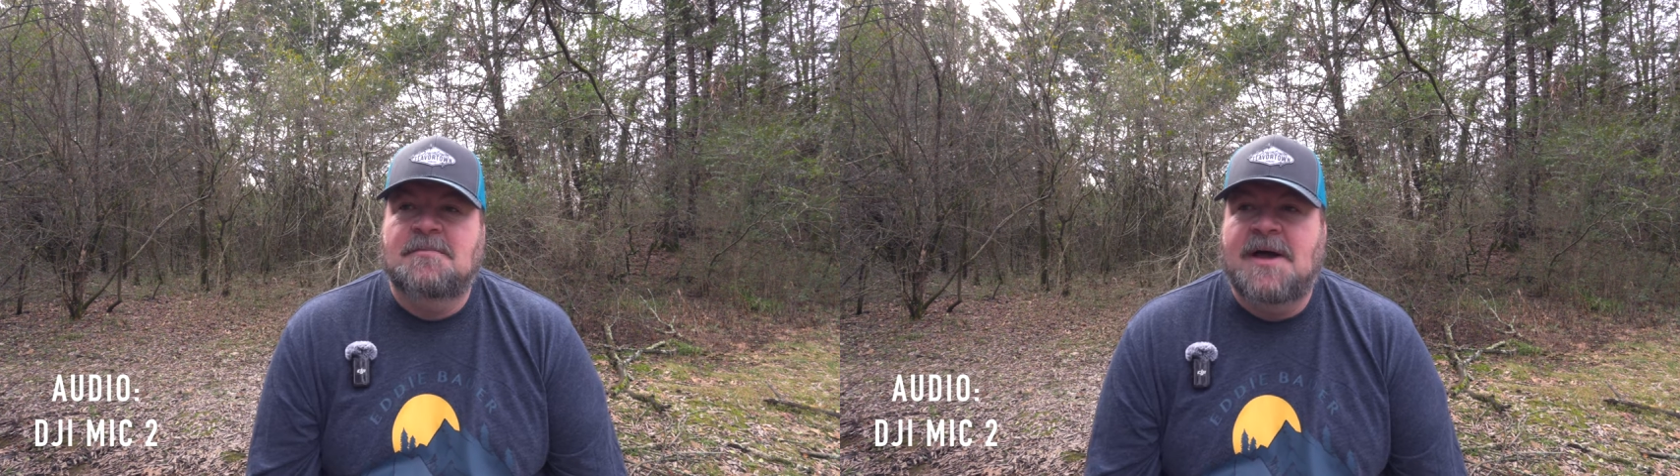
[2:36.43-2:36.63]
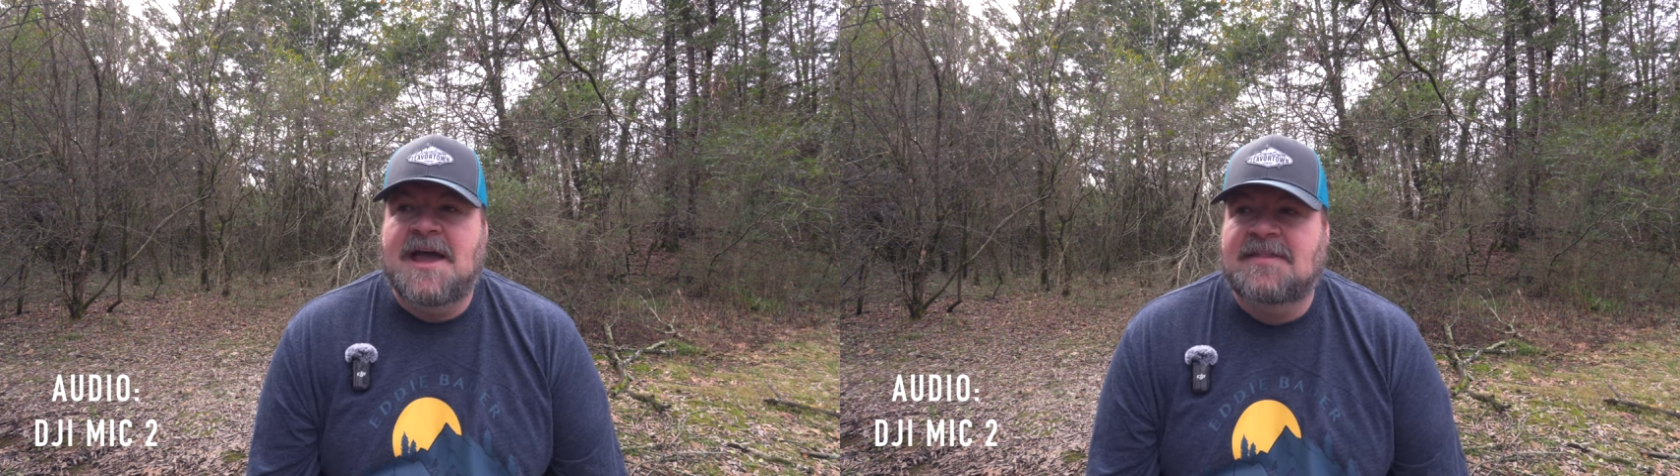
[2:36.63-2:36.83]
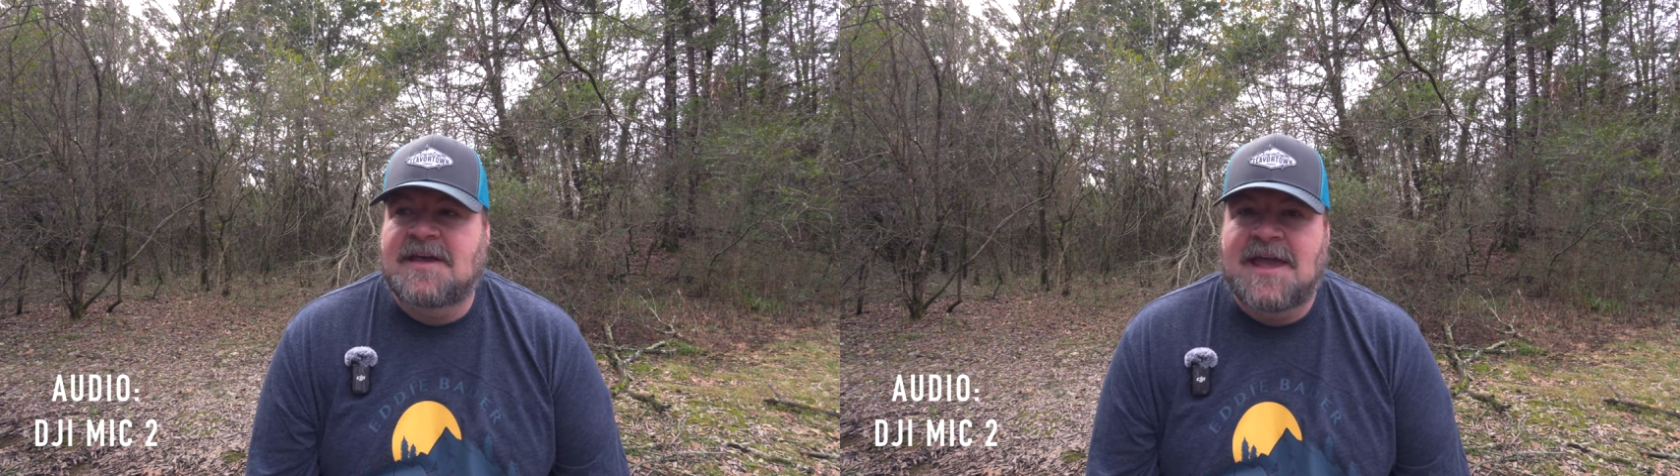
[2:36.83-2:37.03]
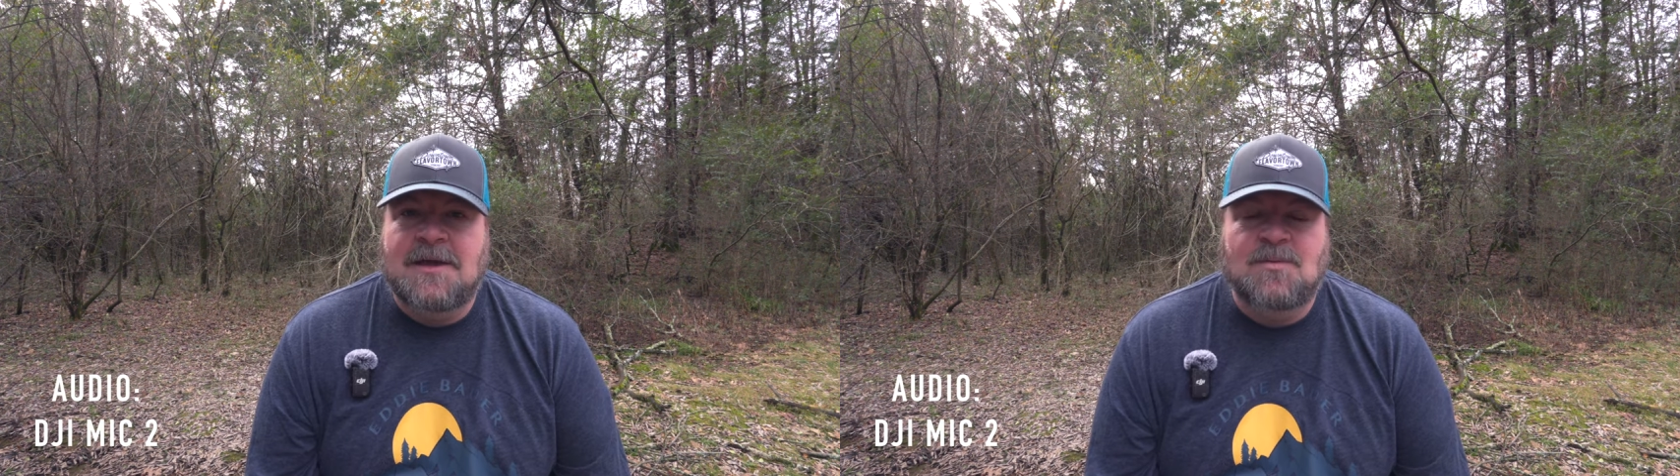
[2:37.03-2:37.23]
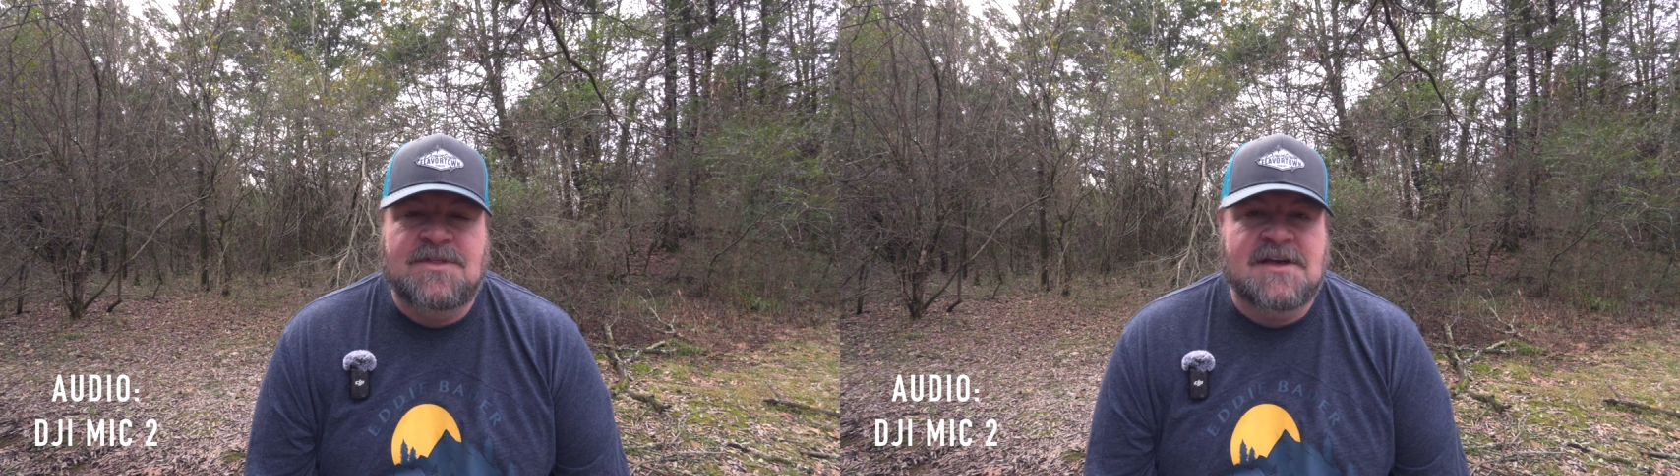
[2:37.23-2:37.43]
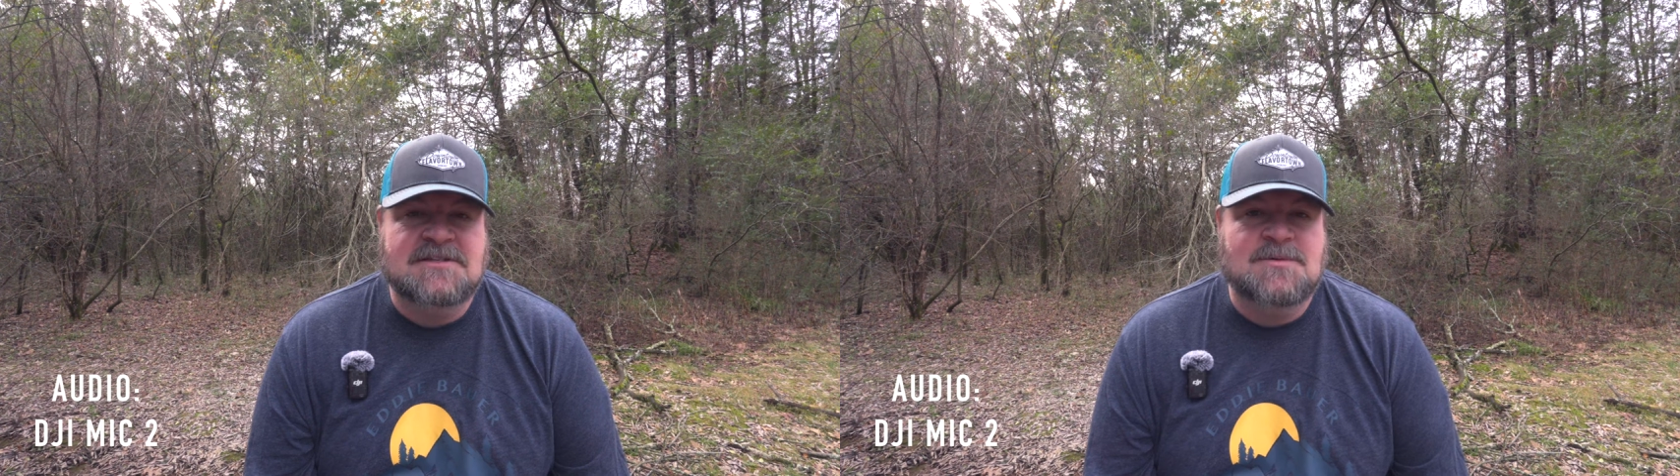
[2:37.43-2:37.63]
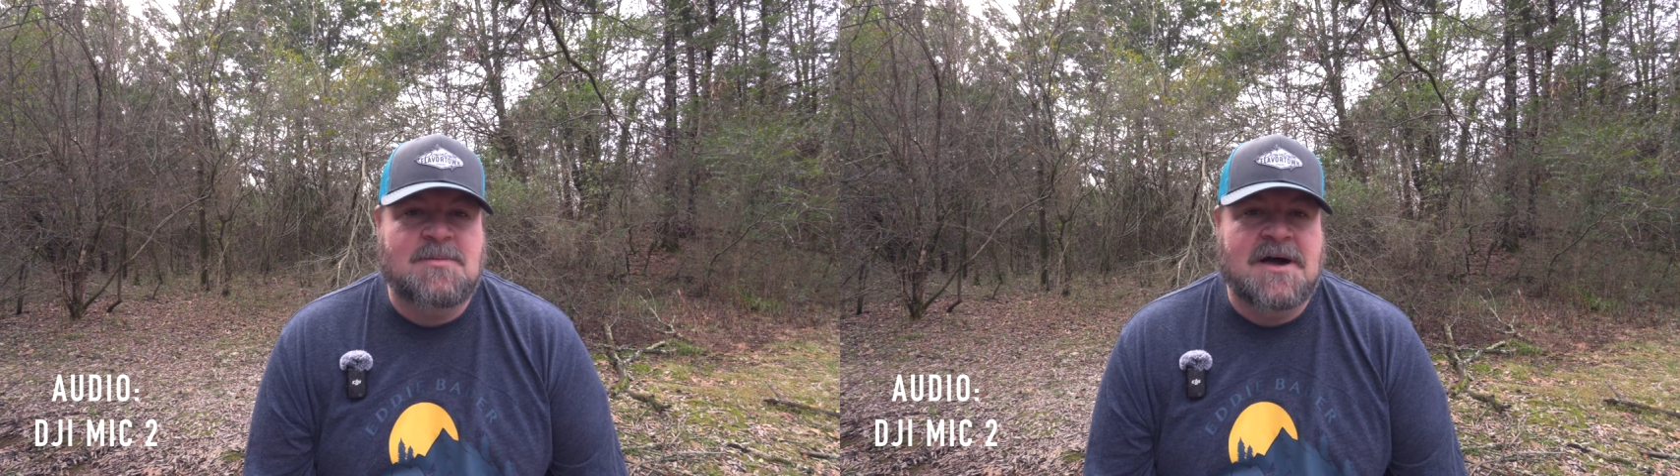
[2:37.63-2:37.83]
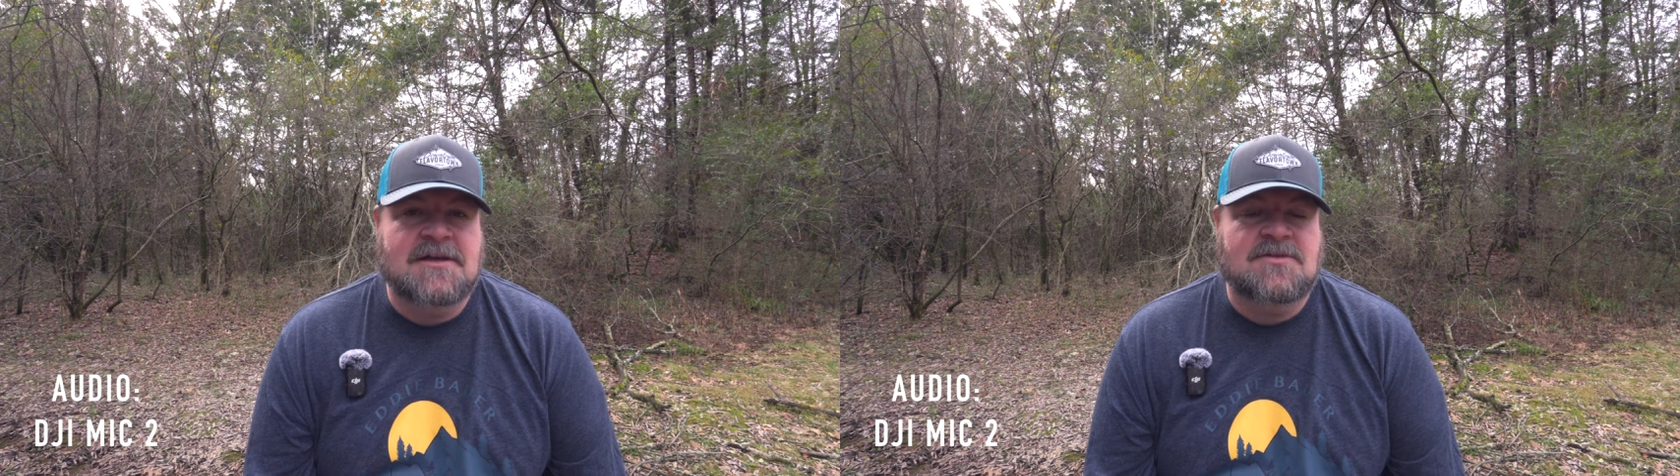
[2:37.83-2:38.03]
bag that came with the Osmo
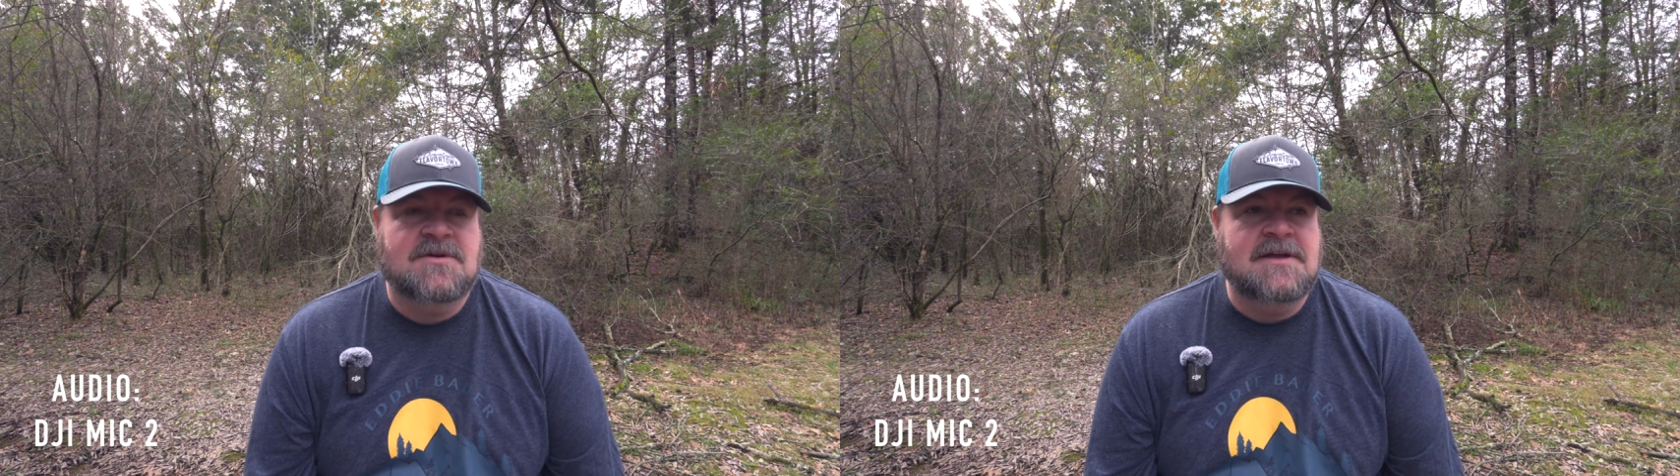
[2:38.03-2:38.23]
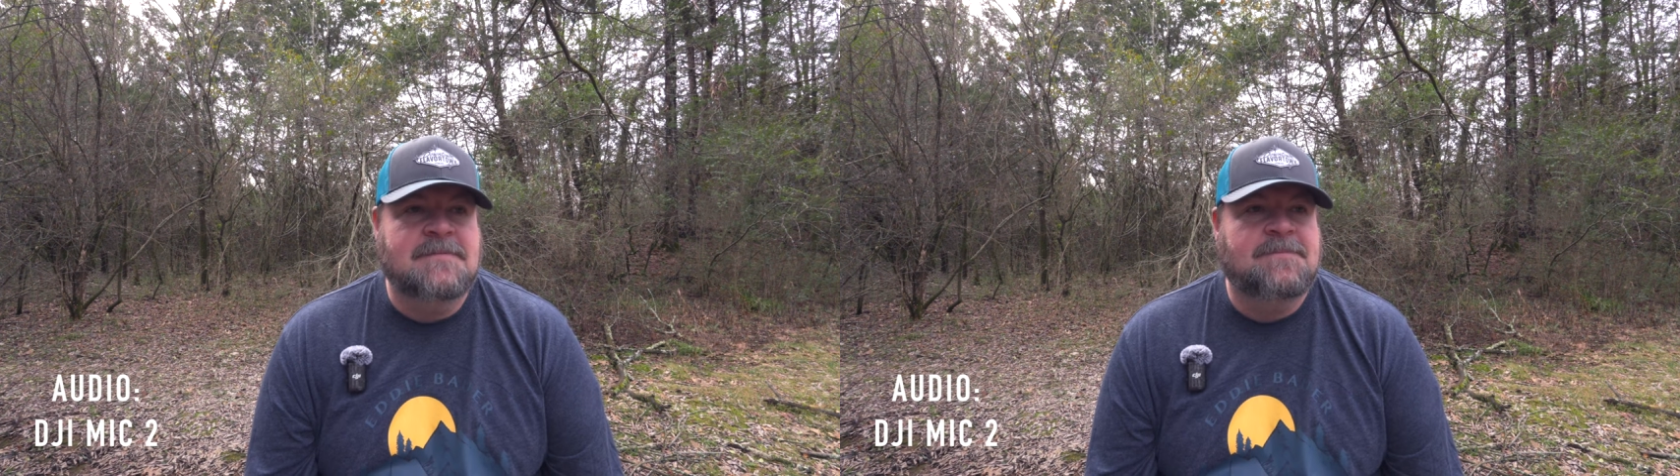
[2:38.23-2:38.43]
Pocket three.